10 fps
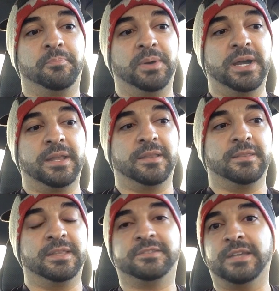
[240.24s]
But
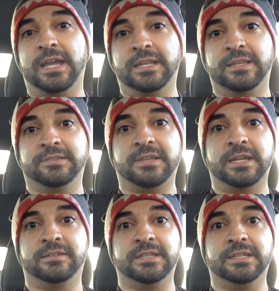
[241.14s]
this
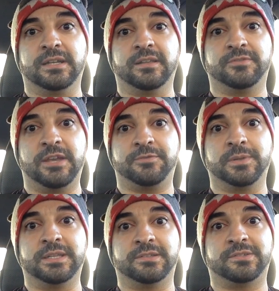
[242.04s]
idea
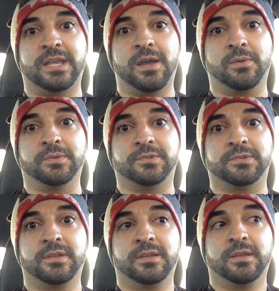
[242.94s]
definitely sounds